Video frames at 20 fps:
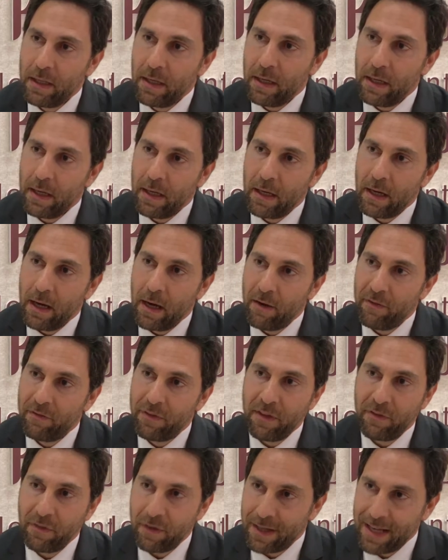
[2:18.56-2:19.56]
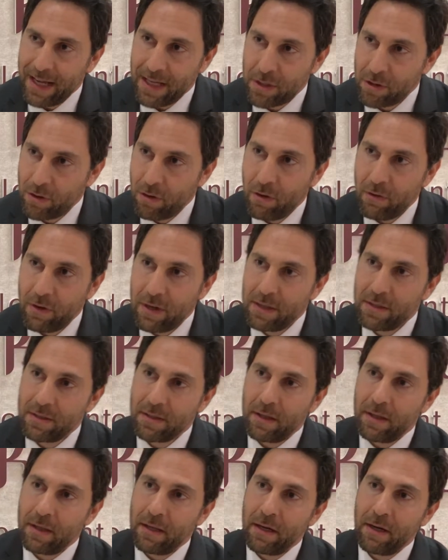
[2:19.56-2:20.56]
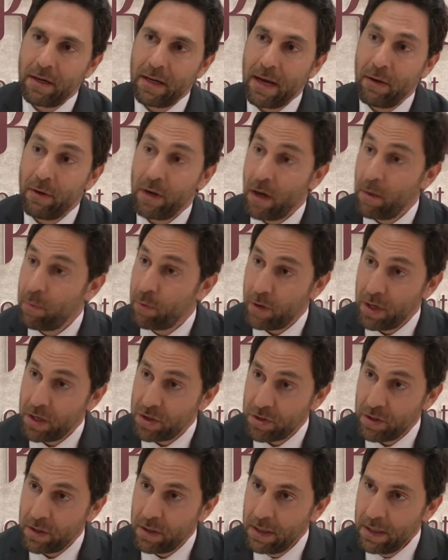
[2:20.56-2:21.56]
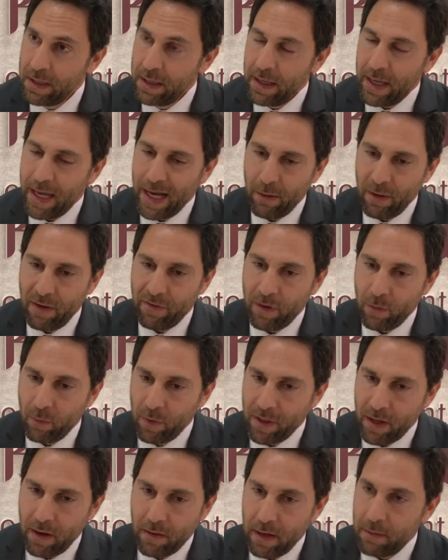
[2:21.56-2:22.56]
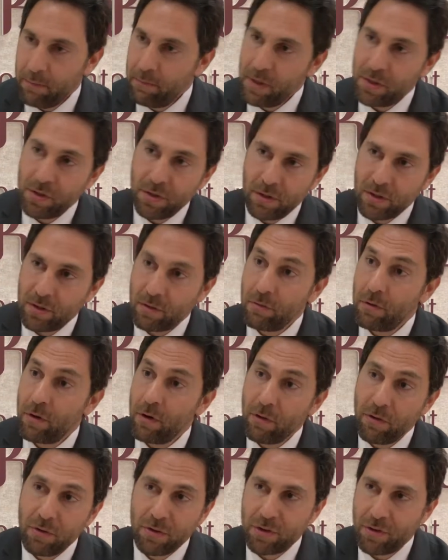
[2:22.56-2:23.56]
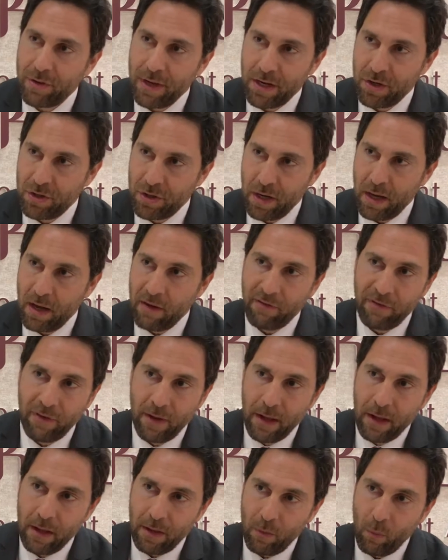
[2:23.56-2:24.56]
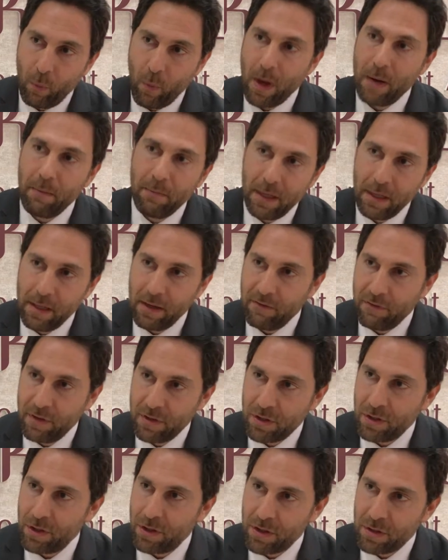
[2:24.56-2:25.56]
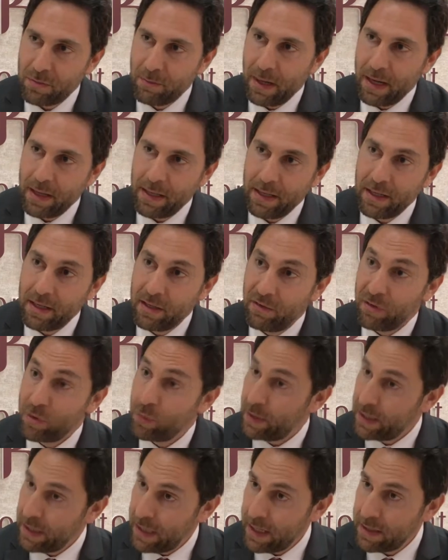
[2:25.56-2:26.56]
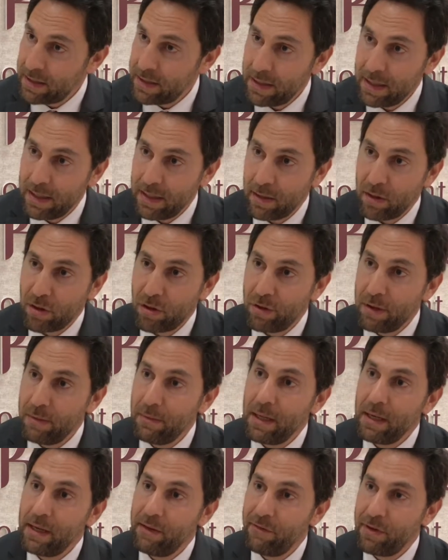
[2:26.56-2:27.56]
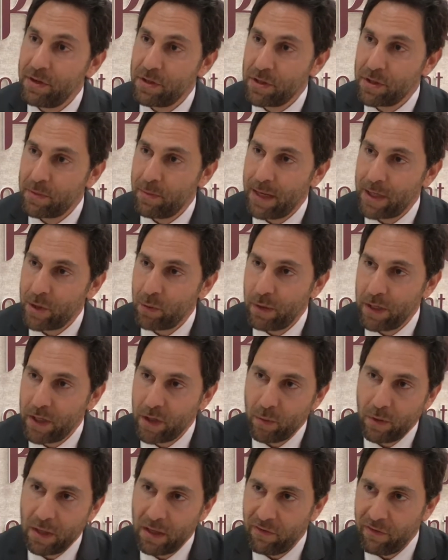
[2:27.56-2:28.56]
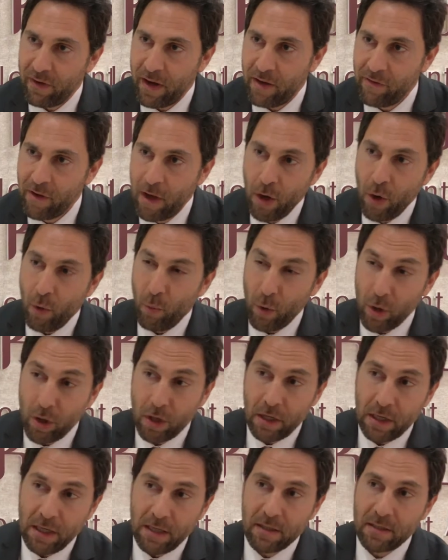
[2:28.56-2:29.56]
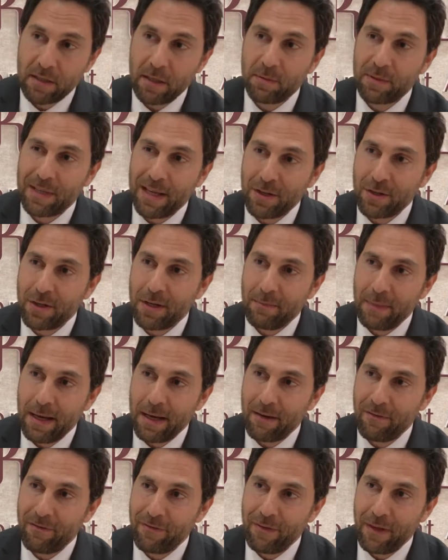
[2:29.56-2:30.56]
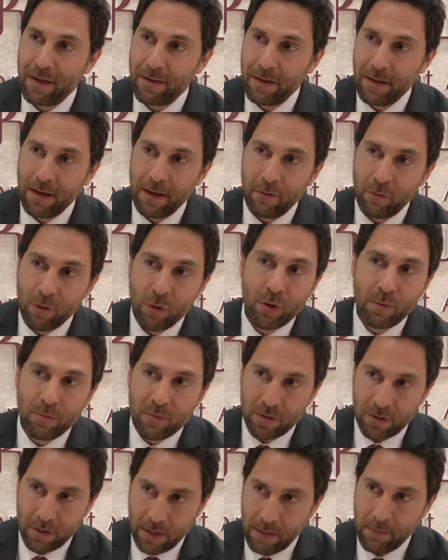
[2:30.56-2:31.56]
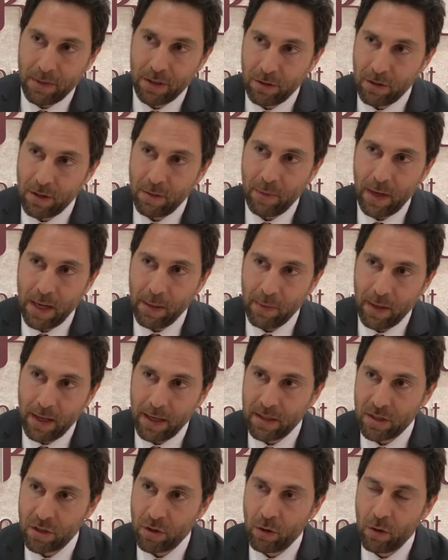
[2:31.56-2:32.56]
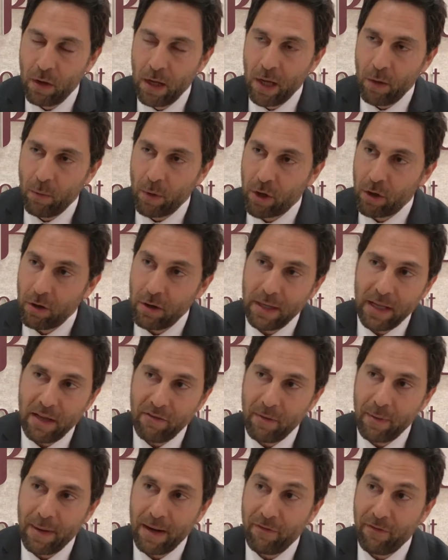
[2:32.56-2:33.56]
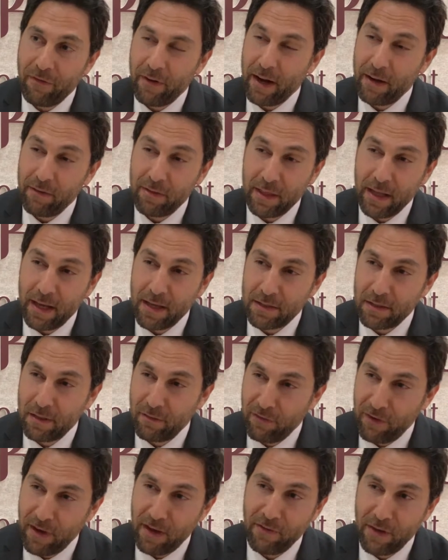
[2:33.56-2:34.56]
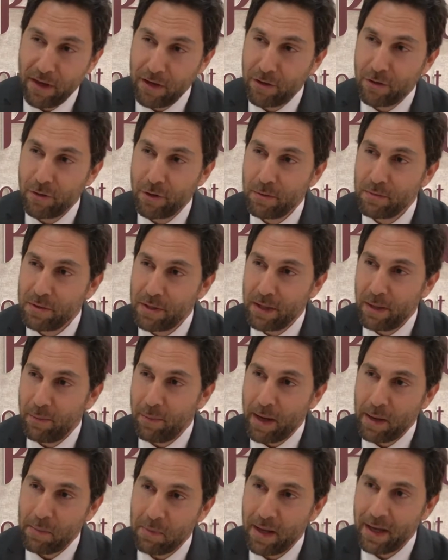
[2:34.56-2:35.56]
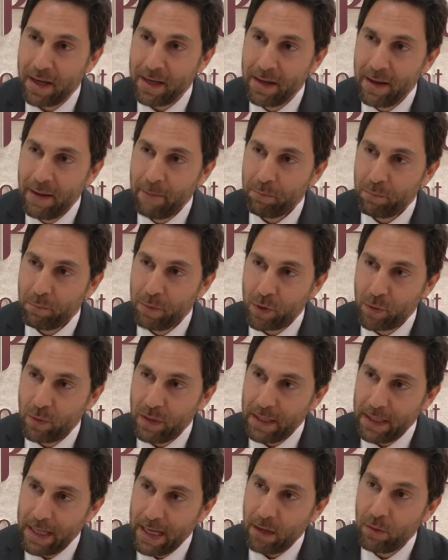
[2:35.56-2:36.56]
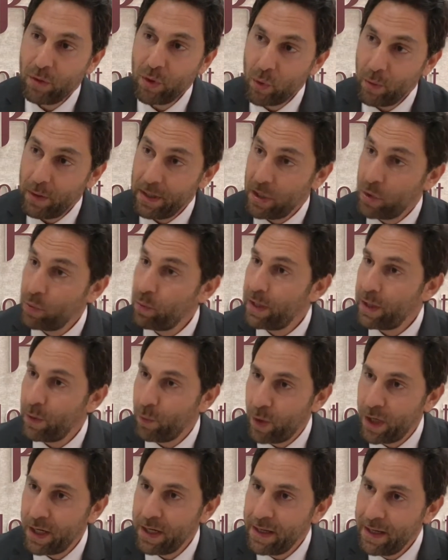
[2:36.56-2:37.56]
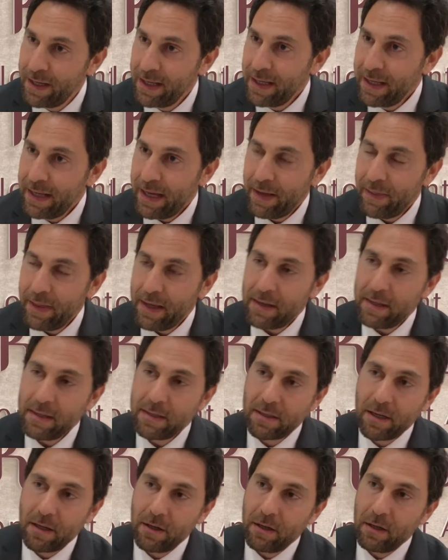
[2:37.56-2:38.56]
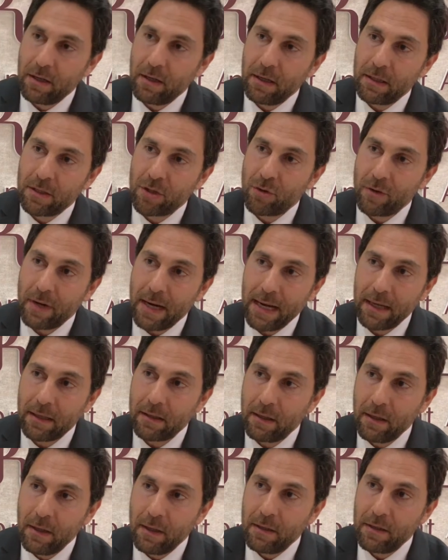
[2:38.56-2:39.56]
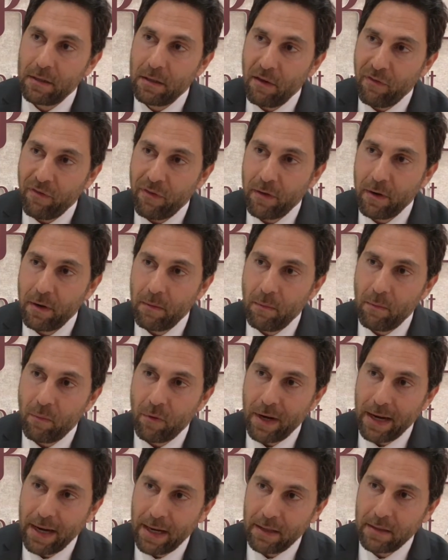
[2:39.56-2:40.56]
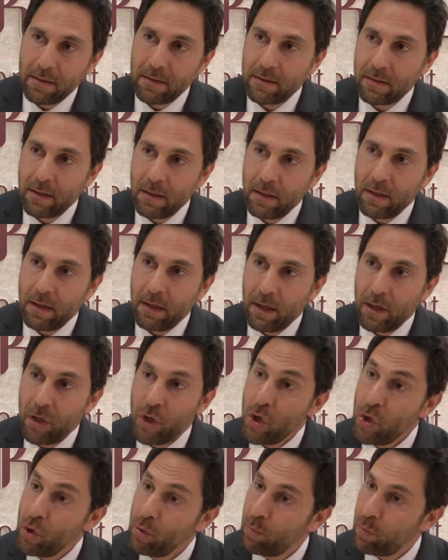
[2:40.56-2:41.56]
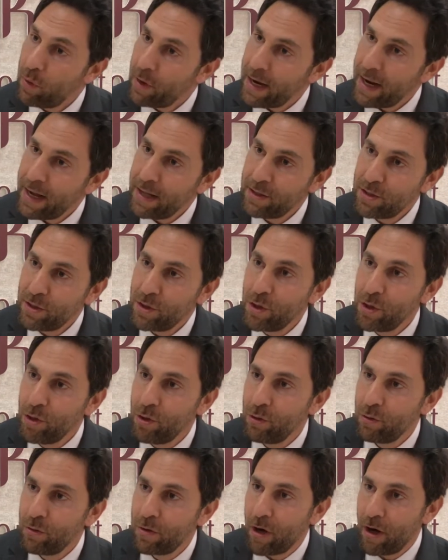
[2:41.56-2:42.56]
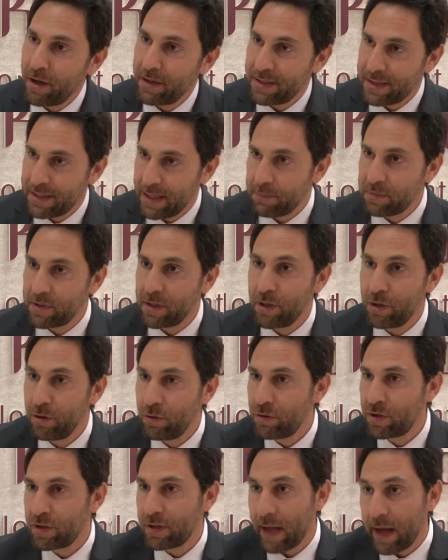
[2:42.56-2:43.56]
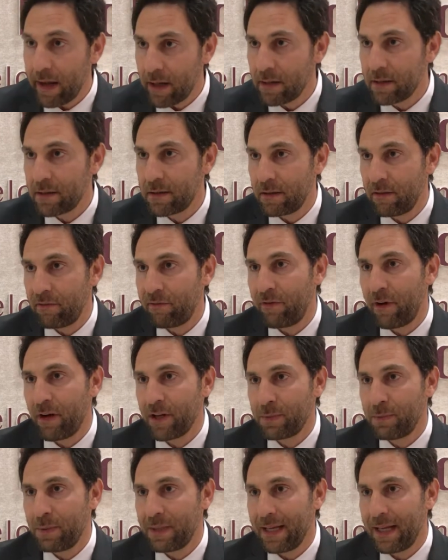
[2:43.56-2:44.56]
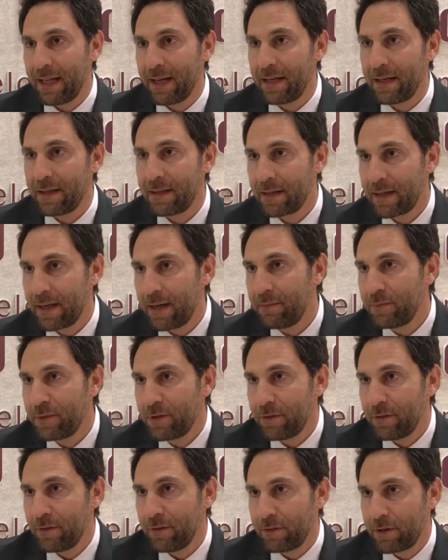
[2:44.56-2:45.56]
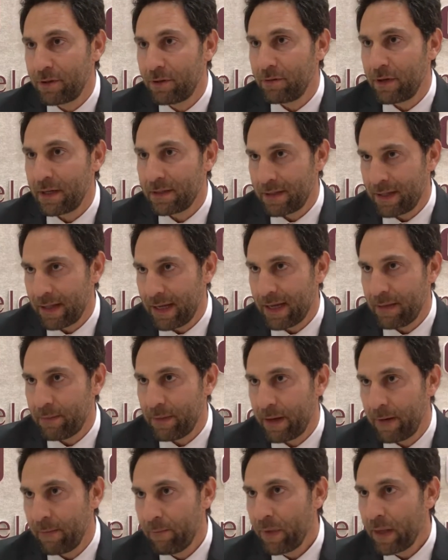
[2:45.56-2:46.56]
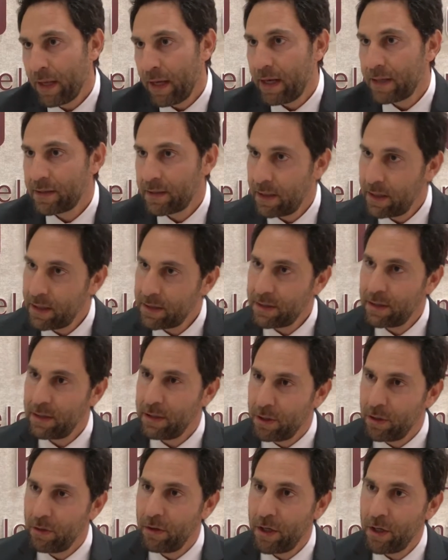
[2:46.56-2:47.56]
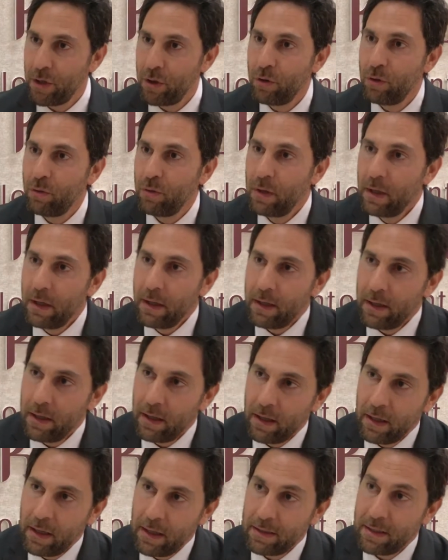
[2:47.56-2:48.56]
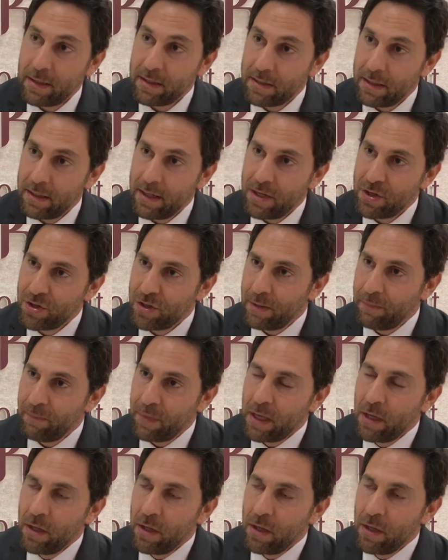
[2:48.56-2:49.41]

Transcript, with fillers: uh, of different categories that are now in operation. However, with our ambitious growth strategy of 1 million visitors by the end of 2018 and 3 million visitors by 2025, we're going to need a substantial amount of uh, rooms to come into the pipeline. So we currently have about 5,500 rooms in the pipeline between now and 2021, and that is going to attract different brands uh, new brands, new concepts, and new styles of hospitality to come to, to Ras Al Khaimah as a, as a you know a new uh, destination.